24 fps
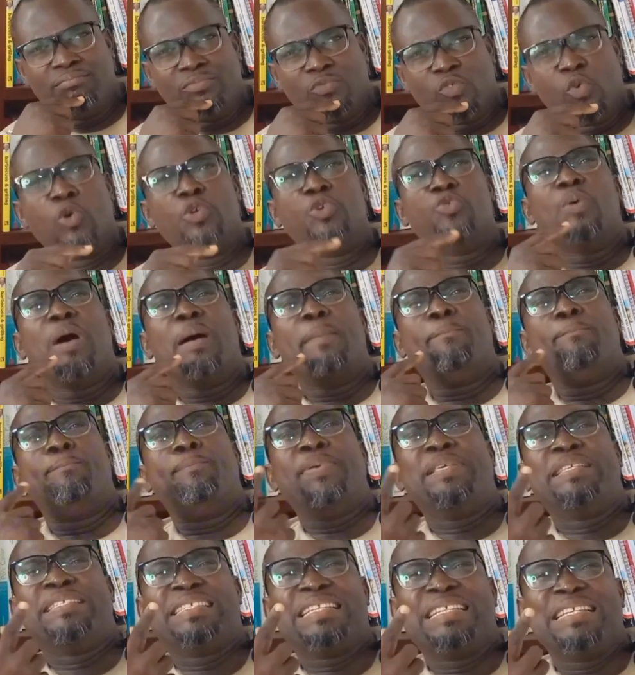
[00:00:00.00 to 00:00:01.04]
Or you are
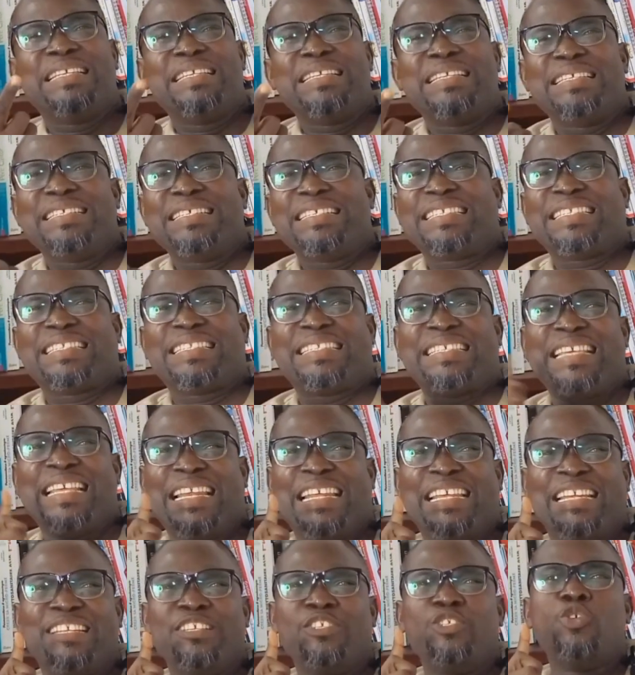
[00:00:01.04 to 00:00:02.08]
busily stealing